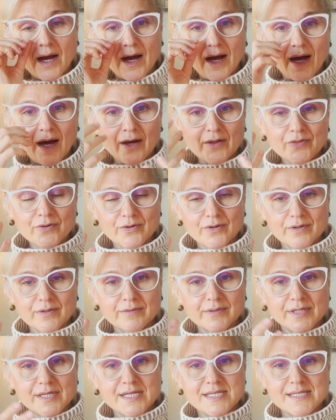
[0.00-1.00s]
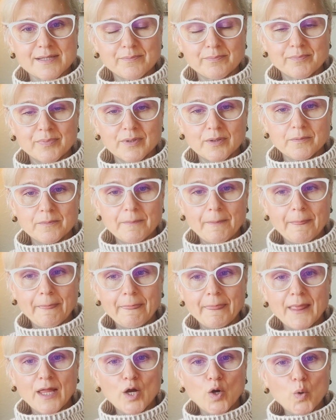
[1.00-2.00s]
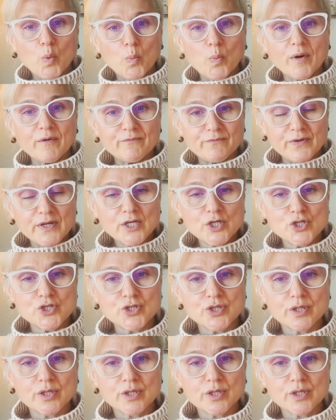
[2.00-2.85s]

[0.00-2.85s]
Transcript: Other example, we finished